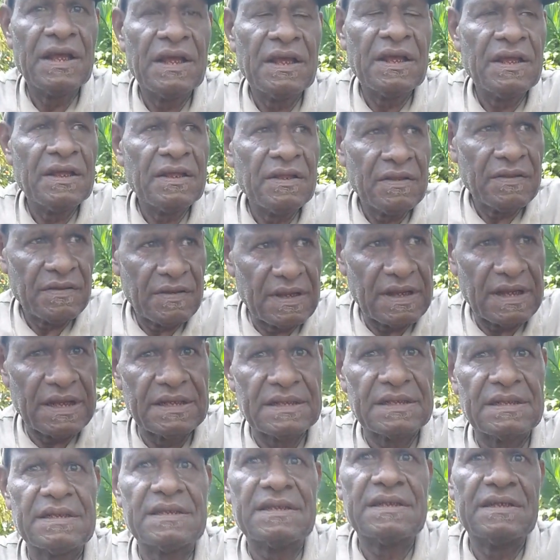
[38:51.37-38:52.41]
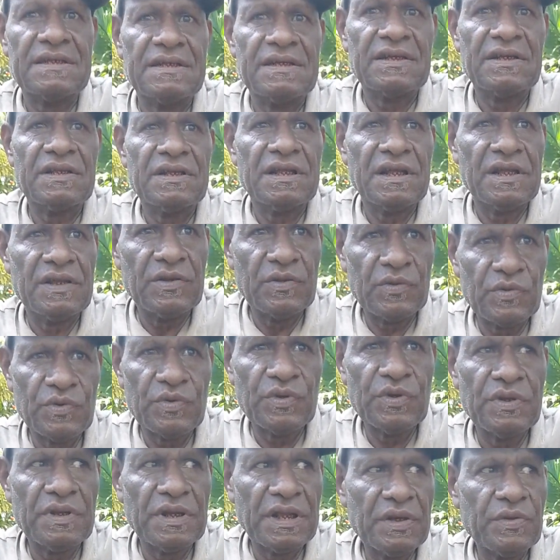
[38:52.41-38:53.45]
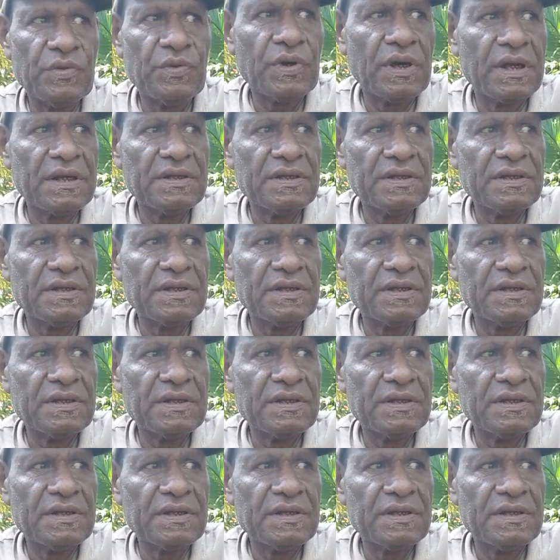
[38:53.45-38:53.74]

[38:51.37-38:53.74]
Yes. They need to understand